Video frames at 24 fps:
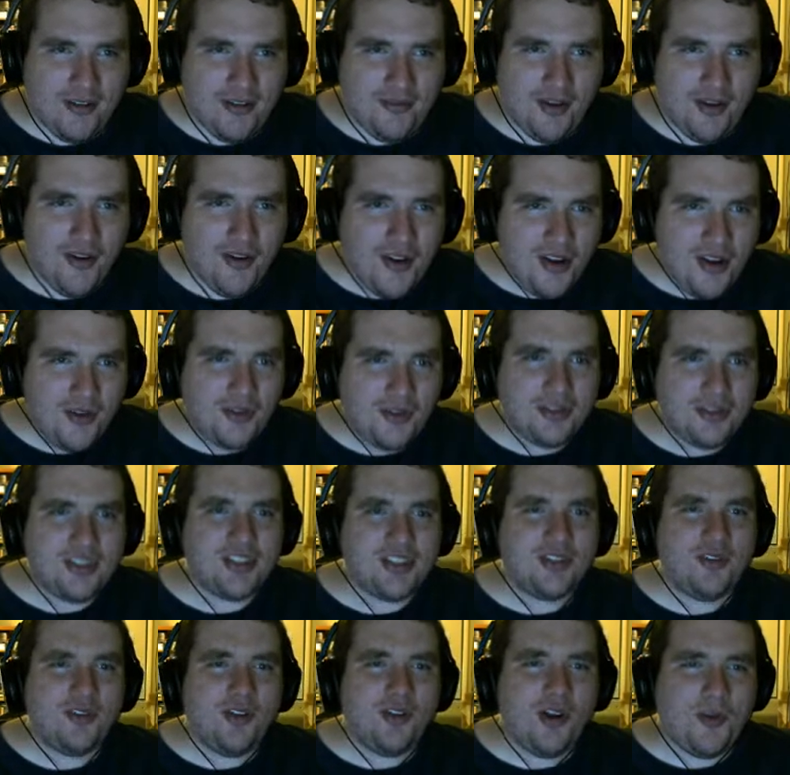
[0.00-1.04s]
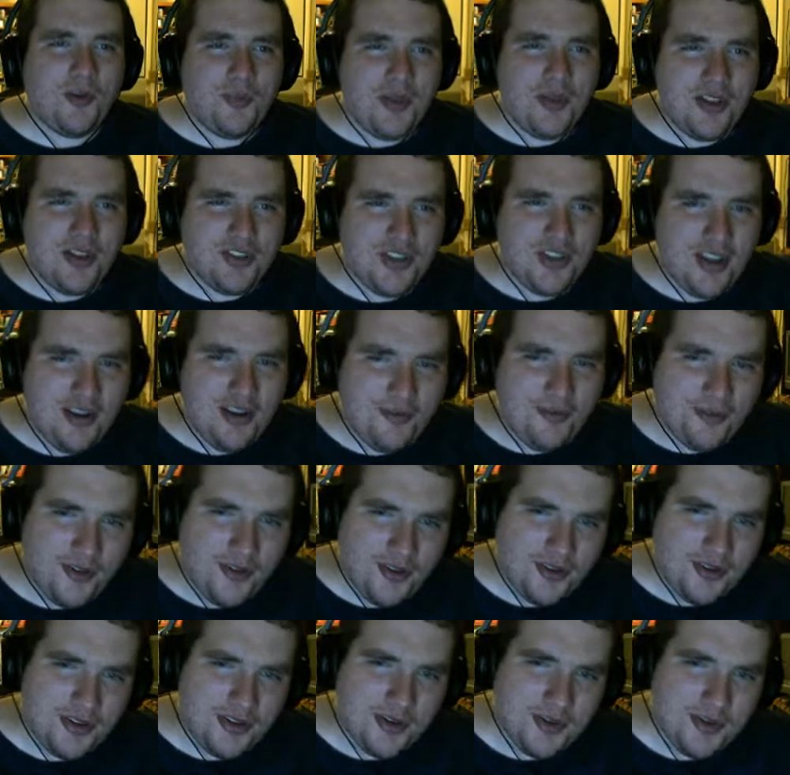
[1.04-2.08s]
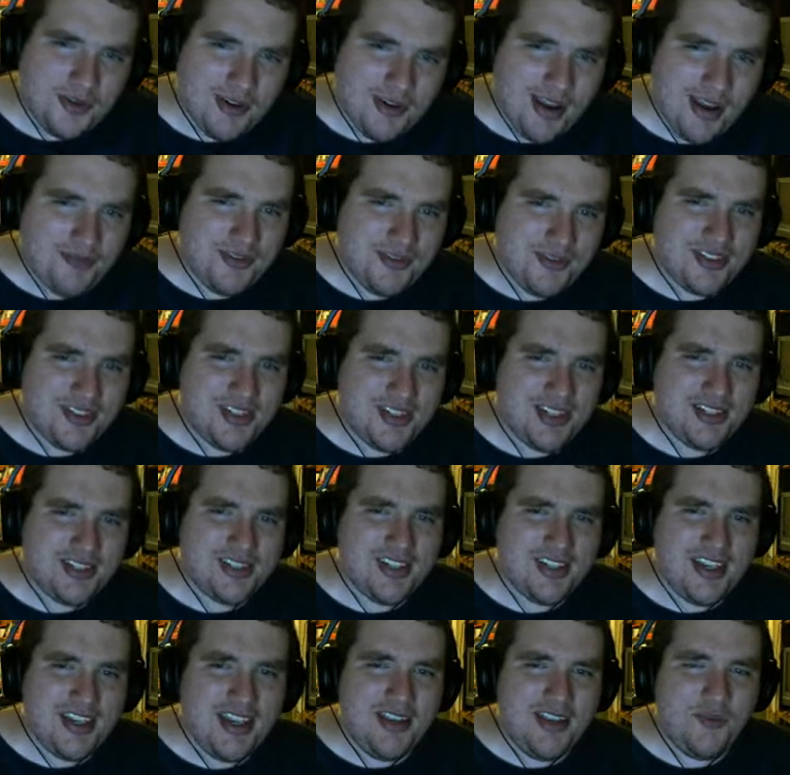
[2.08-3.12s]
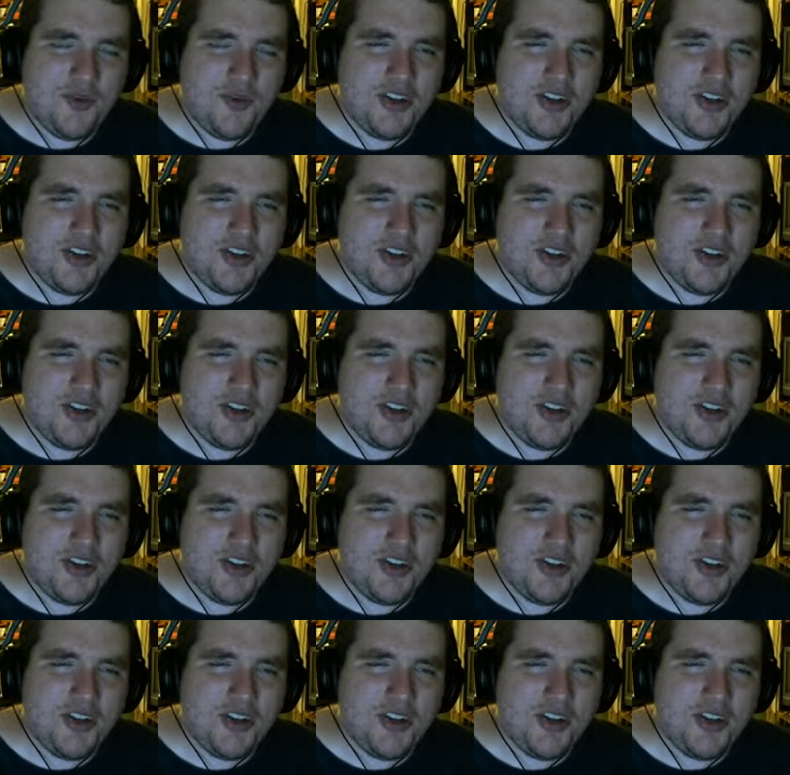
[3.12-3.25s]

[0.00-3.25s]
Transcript: a very old school RPG for the TurboGrafx 16,